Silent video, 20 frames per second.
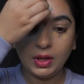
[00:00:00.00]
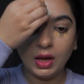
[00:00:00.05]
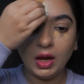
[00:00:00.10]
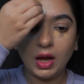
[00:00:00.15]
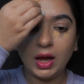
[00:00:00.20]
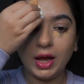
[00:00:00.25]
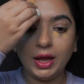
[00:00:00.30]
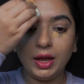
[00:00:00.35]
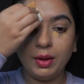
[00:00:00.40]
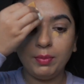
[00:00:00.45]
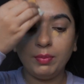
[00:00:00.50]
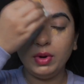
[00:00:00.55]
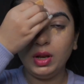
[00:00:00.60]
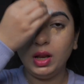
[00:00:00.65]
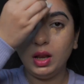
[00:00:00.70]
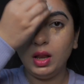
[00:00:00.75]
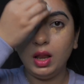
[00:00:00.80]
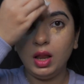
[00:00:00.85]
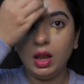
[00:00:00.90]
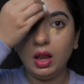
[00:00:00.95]
I
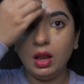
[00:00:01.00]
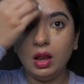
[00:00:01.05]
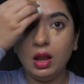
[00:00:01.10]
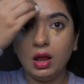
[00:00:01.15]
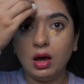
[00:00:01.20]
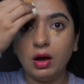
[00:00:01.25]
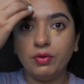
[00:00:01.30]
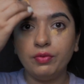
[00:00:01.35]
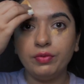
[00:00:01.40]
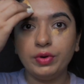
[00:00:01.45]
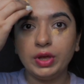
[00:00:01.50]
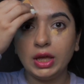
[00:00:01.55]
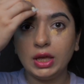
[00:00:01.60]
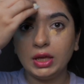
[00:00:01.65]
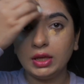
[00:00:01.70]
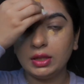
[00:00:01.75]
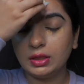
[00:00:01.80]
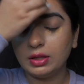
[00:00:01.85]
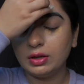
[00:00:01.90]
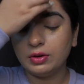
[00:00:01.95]
am
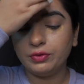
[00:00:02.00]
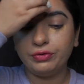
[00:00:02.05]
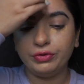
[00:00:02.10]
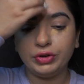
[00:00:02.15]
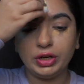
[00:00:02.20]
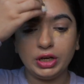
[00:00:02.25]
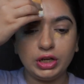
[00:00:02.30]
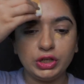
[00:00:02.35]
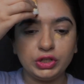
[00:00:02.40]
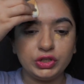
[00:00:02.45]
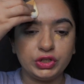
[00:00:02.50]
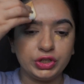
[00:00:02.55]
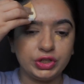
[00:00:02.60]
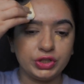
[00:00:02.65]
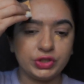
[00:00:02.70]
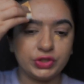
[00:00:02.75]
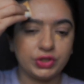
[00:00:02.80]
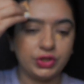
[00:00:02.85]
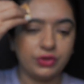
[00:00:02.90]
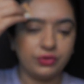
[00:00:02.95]
loving the finish it
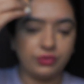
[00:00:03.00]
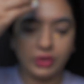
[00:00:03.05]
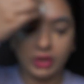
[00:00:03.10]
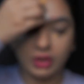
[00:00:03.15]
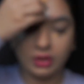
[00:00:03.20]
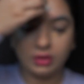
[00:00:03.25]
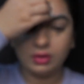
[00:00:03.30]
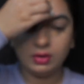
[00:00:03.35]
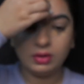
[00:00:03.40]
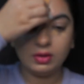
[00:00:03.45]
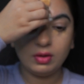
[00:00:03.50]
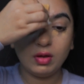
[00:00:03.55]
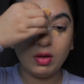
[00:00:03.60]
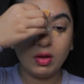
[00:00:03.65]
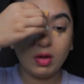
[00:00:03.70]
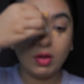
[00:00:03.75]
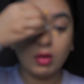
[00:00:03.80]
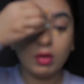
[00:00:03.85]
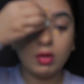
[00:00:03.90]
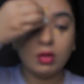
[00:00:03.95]
is giving.
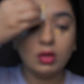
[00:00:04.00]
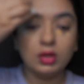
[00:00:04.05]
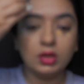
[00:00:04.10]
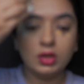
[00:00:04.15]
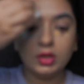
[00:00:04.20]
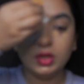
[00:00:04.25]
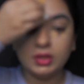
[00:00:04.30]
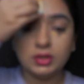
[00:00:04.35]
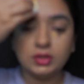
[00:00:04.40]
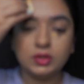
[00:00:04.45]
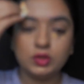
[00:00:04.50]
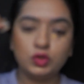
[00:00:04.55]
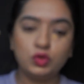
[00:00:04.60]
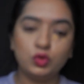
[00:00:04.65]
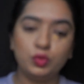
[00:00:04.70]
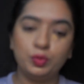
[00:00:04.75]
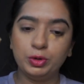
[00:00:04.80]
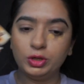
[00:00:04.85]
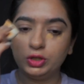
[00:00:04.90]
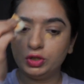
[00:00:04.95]

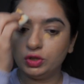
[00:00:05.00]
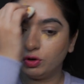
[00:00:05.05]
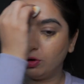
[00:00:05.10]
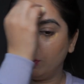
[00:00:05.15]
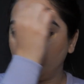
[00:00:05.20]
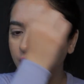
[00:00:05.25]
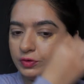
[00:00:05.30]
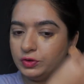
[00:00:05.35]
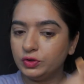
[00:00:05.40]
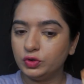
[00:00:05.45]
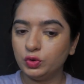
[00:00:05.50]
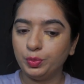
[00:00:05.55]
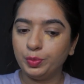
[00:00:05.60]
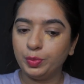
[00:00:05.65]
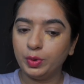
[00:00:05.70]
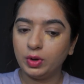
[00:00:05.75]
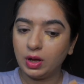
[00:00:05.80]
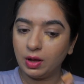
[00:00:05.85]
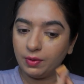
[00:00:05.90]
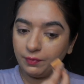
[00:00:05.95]
Super soft,
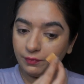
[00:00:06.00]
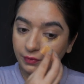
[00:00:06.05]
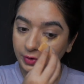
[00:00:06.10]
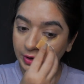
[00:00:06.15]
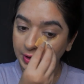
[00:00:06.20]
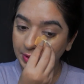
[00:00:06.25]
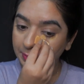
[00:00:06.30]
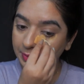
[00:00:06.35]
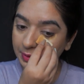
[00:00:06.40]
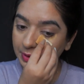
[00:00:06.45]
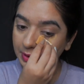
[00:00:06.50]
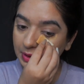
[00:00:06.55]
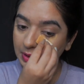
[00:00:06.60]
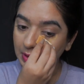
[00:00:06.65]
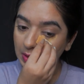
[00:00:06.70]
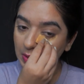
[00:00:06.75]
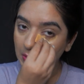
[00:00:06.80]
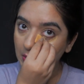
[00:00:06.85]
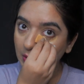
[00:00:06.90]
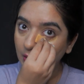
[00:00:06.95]
super comfortable.
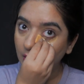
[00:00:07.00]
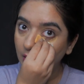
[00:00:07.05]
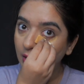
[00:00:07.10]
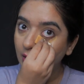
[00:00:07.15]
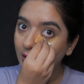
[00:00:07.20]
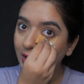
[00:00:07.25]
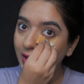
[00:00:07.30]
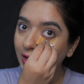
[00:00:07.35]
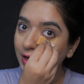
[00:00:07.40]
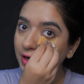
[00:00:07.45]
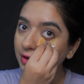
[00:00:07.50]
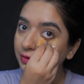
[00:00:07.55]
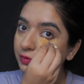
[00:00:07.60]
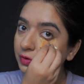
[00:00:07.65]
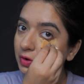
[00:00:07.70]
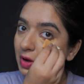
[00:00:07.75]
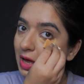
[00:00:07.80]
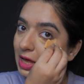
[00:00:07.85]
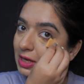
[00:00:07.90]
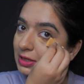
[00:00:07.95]
And if
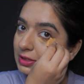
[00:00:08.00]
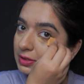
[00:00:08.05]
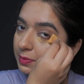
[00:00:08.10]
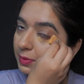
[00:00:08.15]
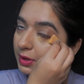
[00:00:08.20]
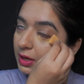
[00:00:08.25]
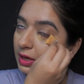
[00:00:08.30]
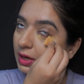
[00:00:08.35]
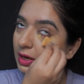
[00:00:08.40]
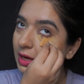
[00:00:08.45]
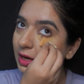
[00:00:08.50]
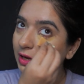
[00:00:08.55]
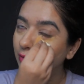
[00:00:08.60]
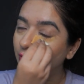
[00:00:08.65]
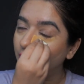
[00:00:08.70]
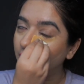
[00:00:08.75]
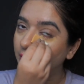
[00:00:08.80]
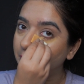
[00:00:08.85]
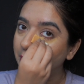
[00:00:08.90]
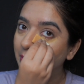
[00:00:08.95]
you ask me, are you
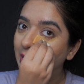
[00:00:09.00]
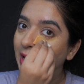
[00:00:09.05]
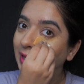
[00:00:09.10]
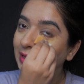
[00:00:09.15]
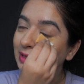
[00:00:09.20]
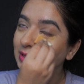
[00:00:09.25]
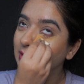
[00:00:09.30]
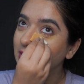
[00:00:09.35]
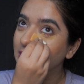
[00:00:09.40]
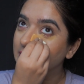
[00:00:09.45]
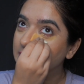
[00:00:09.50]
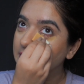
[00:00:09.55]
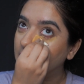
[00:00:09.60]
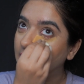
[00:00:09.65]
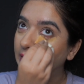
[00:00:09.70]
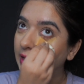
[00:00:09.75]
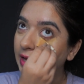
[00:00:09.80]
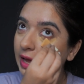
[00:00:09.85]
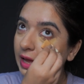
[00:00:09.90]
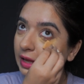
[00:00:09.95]
gonna buy these
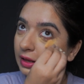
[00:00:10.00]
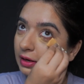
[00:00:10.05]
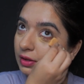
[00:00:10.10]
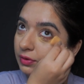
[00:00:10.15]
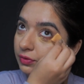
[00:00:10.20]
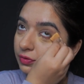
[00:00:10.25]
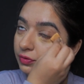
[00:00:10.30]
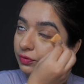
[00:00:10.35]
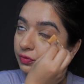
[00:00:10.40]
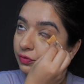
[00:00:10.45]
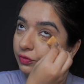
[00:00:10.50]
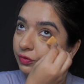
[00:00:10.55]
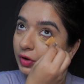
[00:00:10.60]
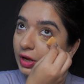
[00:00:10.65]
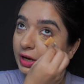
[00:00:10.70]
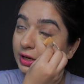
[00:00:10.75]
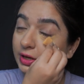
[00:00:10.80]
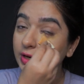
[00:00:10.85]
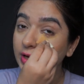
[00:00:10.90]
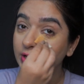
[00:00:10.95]
again if
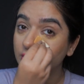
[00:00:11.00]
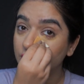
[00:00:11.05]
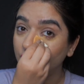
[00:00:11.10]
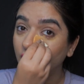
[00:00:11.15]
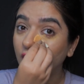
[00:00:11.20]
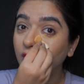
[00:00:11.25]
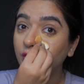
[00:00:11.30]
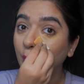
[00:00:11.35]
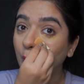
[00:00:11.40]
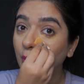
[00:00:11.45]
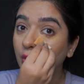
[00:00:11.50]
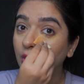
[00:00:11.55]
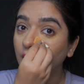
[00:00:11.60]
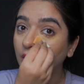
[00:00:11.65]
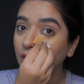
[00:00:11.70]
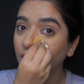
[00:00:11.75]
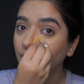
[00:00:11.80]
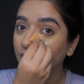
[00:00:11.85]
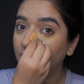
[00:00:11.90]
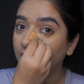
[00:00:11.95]
it does not
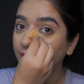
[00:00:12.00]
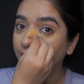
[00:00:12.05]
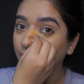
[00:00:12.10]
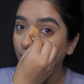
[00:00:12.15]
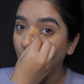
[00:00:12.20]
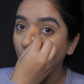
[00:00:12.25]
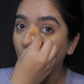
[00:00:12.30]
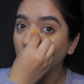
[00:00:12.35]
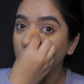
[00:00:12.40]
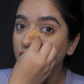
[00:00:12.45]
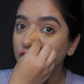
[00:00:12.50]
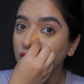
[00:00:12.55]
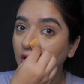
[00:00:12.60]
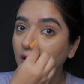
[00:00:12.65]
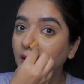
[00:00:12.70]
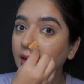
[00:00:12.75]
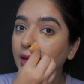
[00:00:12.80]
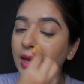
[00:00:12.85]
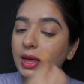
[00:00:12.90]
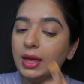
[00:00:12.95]
work even after
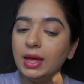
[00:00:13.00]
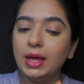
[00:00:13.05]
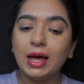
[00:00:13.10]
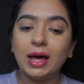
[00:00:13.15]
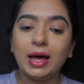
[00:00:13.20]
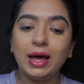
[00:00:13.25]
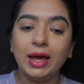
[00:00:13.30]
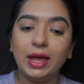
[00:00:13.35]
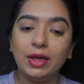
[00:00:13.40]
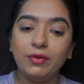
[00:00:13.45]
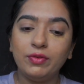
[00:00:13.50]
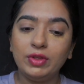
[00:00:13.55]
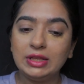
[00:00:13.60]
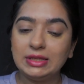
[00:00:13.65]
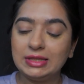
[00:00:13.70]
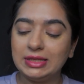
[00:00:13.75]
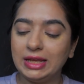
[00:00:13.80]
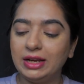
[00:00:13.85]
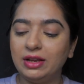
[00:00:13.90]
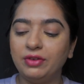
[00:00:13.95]
washing, I will
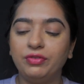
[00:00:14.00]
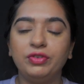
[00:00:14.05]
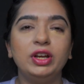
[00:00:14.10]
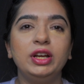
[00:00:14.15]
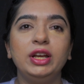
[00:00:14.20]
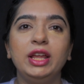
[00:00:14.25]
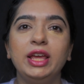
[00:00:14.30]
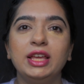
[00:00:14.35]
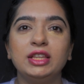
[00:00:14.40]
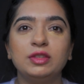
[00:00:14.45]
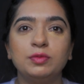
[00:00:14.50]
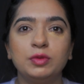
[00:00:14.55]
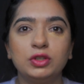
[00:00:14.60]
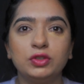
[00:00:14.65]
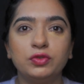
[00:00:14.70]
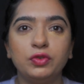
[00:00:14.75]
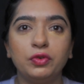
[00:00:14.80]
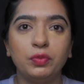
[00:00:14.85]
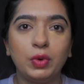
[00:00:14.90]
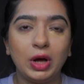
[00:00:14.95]
say definitely yes,
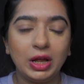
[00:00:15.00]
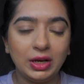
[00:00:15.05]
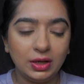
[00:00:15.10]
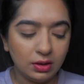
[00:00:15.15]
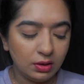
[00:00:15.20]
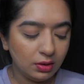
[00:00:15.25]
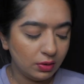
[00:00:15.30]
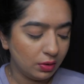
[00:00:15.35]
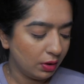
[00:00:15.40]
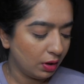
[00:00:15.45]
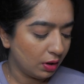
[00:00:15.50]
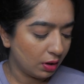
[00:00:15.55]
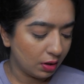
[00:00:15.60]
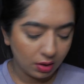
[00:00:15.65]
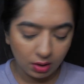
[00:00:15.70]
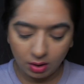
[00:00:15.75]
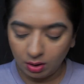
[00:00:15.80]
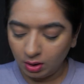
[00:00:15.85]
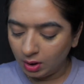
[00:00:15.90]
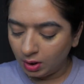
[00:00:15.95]
because for
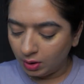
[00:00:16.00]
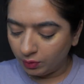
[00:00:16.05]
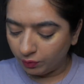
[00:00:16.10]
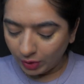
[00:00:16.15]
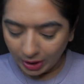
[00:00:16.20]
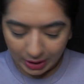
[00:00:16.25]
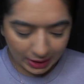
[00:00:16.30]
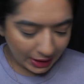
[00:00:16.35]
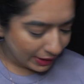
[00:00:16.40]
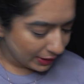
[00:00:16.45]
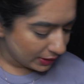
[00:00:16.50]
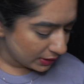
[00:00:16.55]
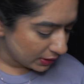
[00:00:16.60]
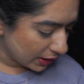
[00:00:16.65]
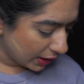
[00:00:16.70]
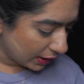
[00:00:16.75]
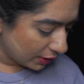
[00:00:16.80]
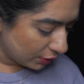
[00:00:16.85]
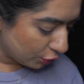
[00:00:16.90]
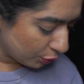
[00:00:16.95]
199